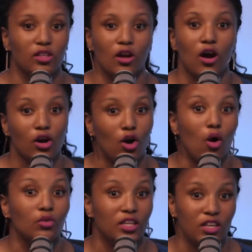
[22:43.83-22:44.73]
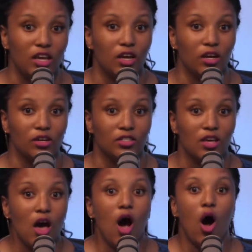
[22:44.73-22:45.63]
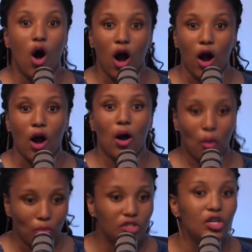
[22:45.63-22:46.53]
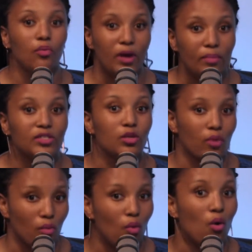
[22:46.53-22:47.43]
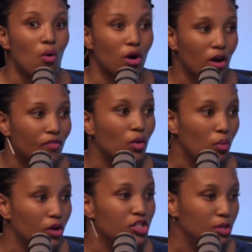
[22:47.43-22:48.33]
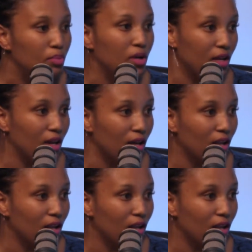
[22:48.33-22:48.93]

that her golden years she reaps the reward of the work she put in.